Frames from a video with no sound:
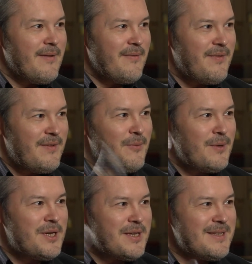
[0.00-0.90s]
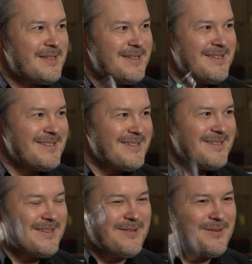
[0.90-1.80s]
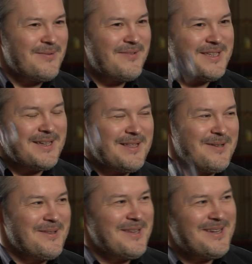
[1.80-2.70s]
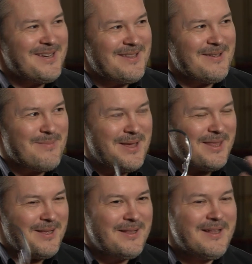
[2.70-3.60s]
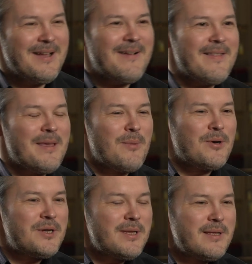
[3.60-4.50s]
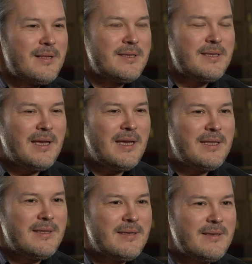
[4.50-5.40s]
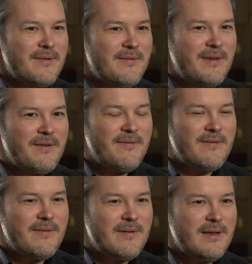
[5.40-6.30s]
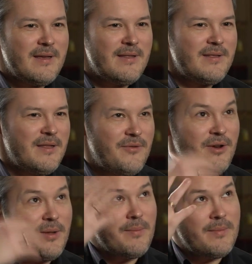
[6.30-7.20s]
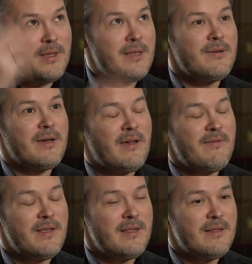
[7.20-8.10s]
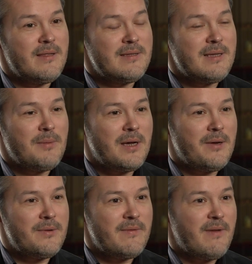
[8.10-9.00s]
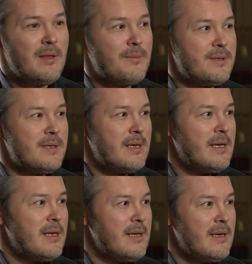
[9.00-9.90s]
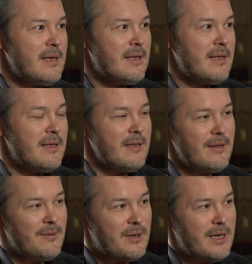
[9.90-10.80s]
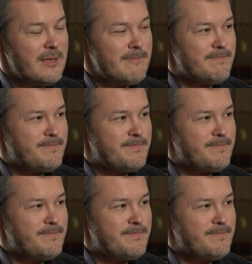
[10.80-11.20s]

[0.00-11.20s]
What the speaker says: with your wishes, you know, your physical condition, your mental, emotional state, with the dream that you have that somehow develops in your brain.